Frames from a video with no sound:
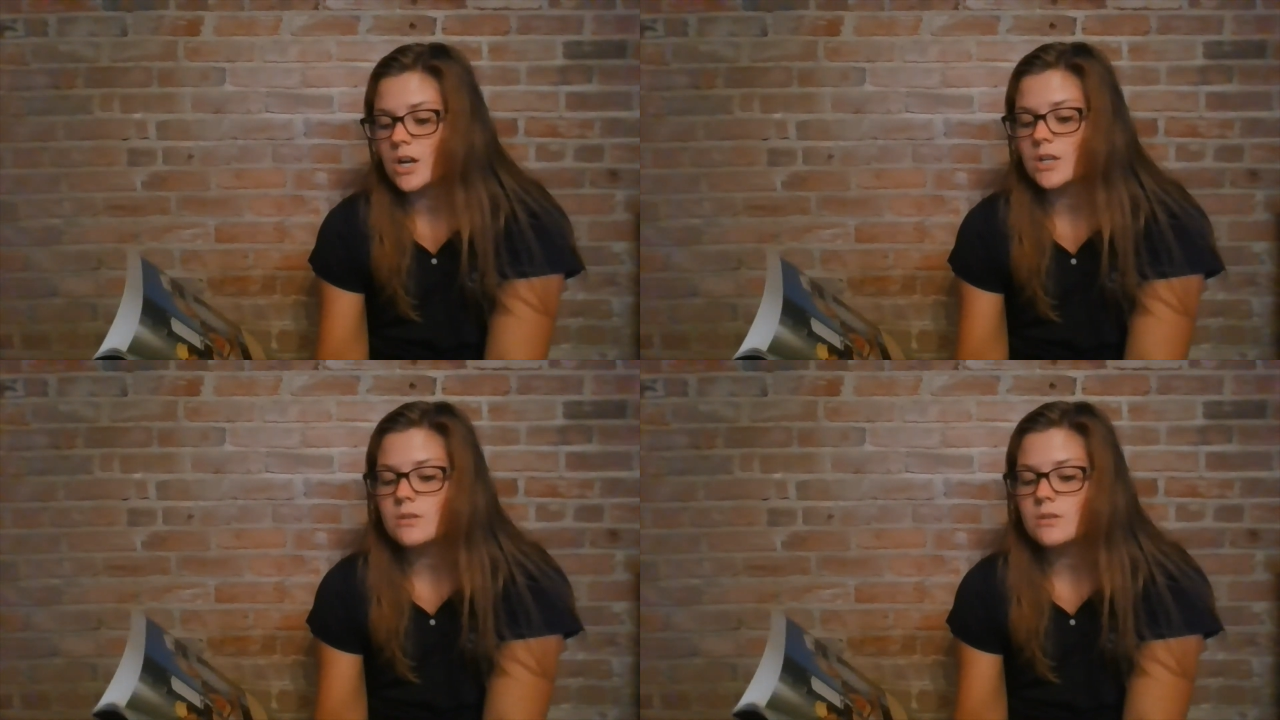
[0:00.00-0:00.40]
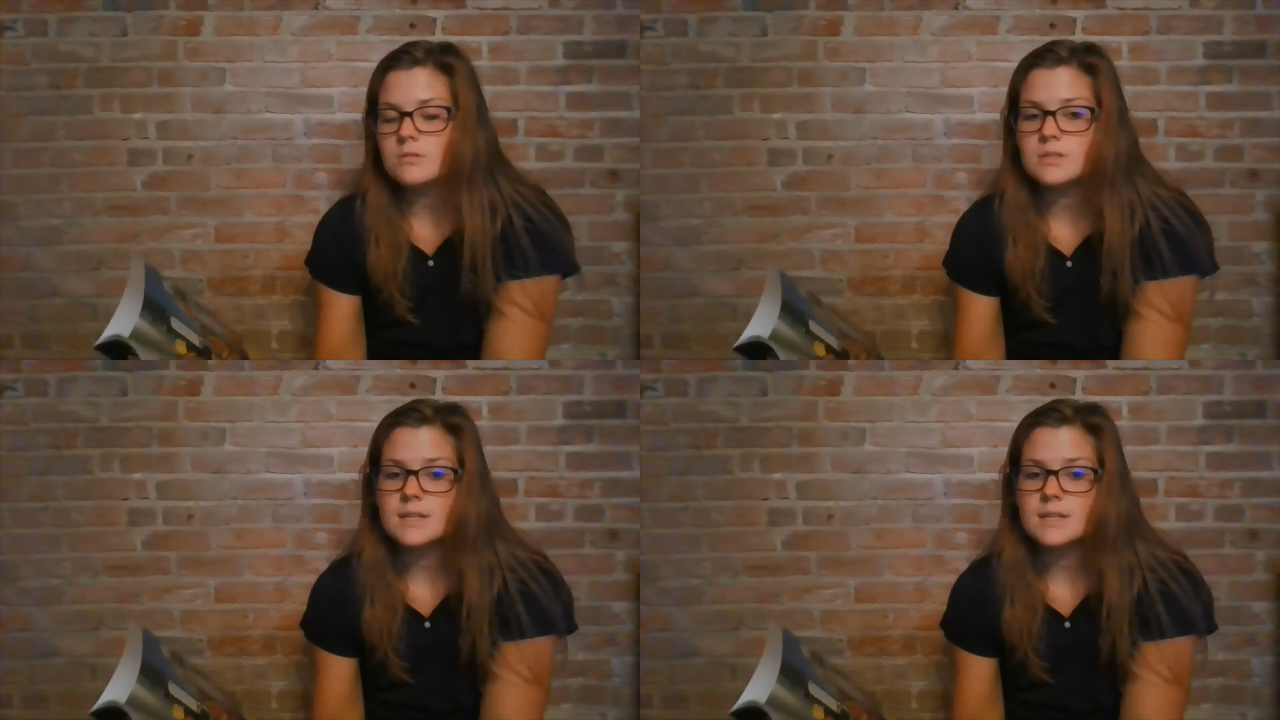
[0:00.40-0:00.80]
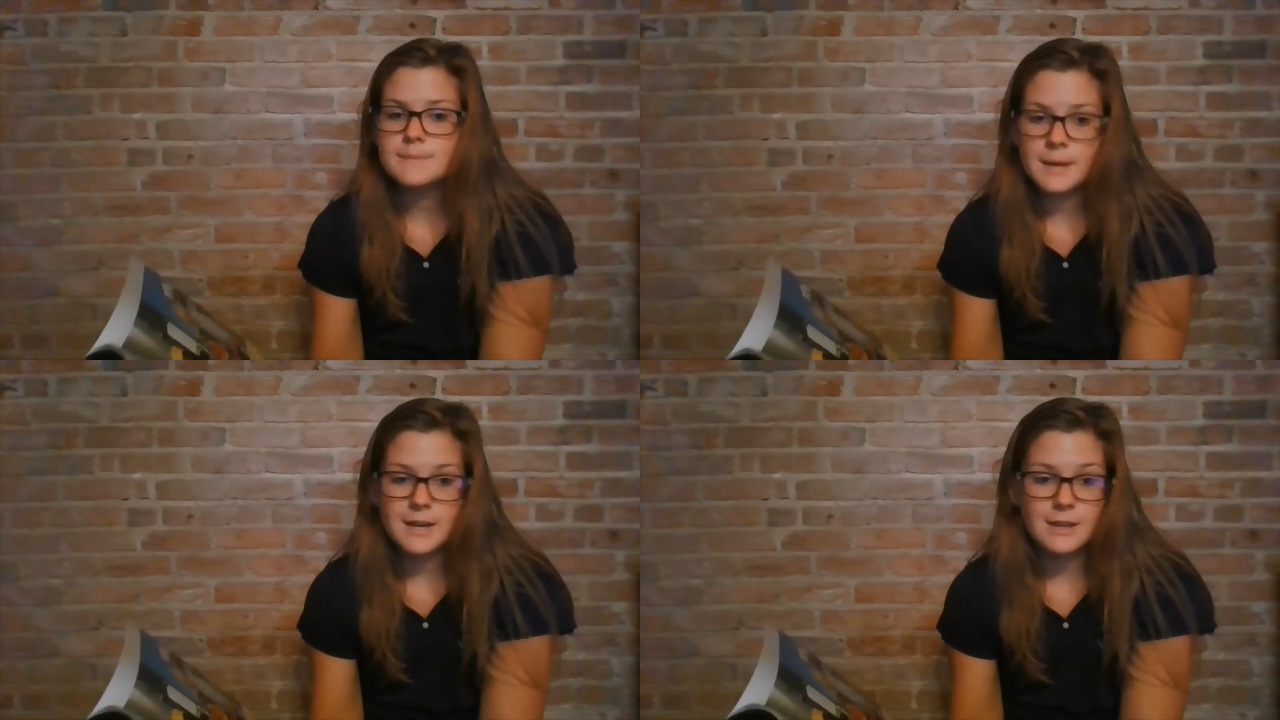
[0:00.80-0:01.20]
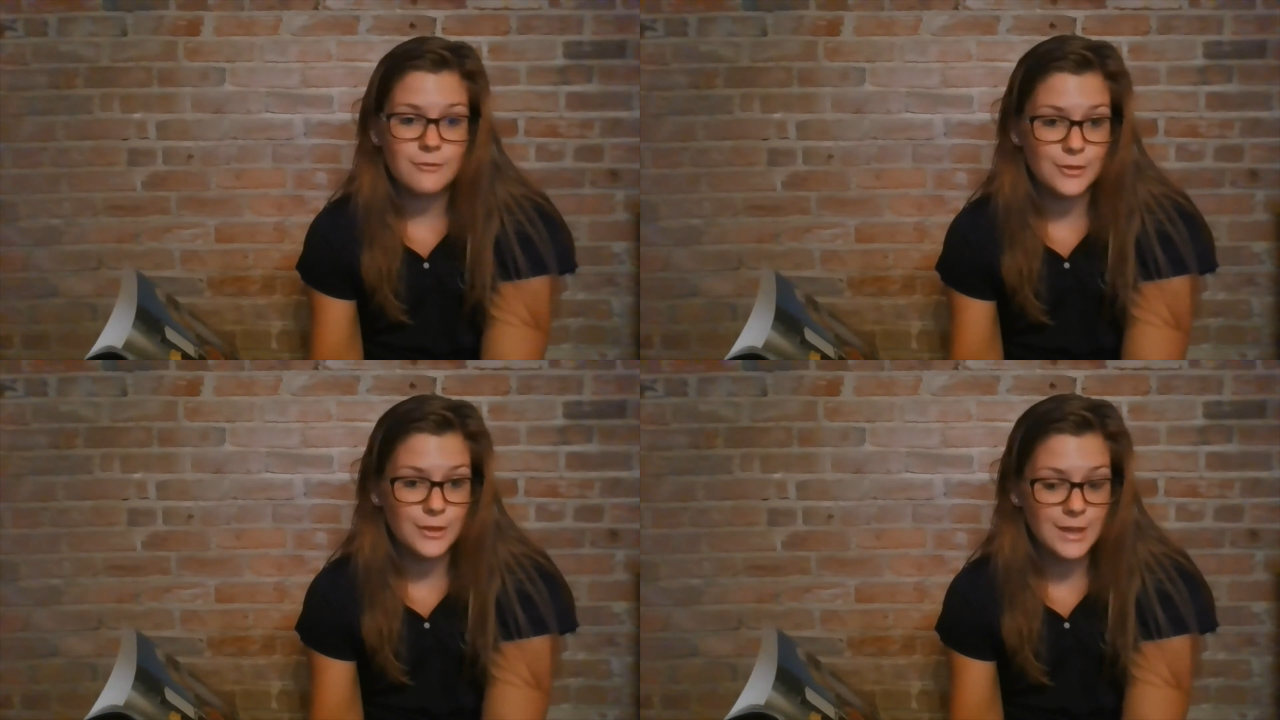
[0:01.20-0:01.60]
are used as bedding
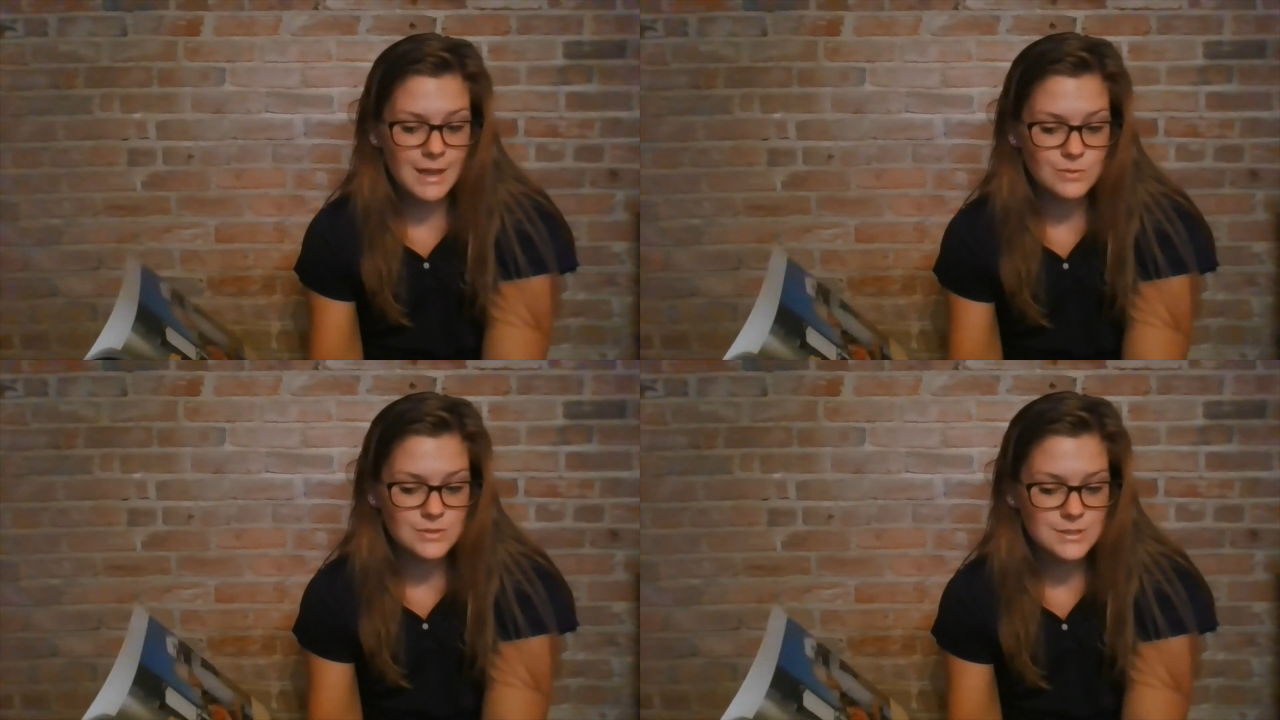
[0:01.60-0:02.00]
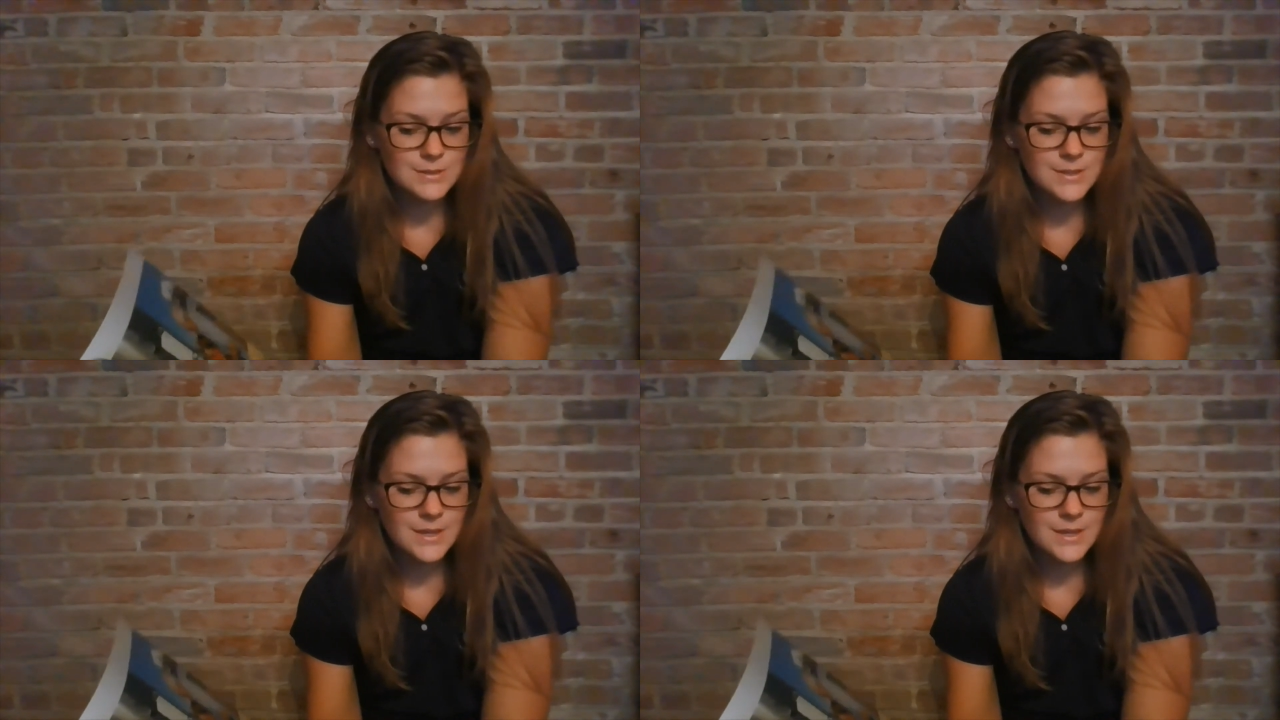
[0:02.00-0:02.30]
for the cows.